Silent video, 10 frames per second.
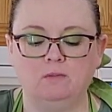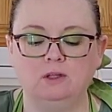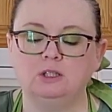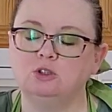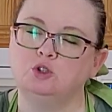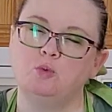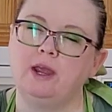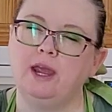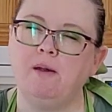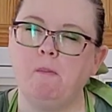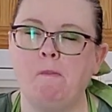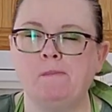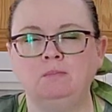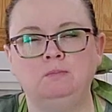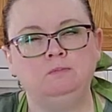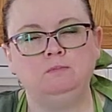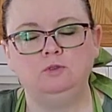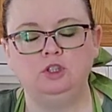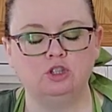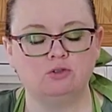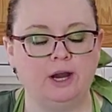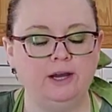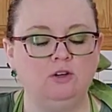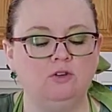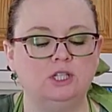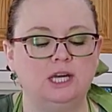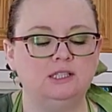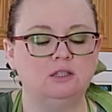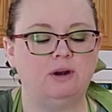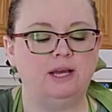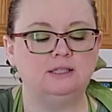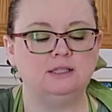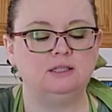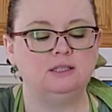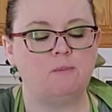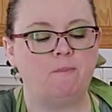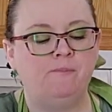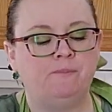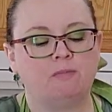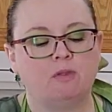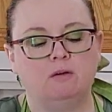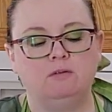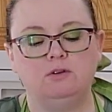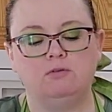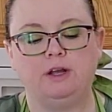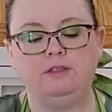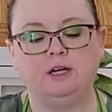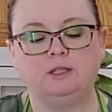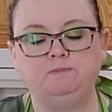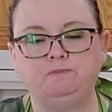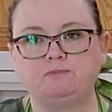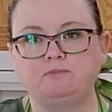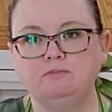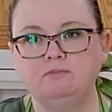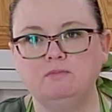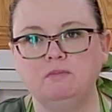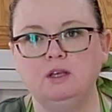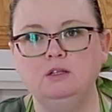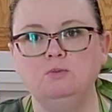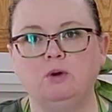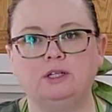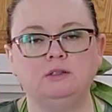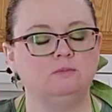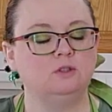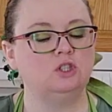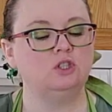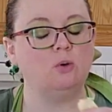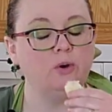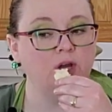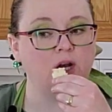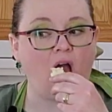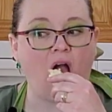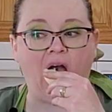Little sweet, just right. You can taste the raisins. They're right there. There's one. So good.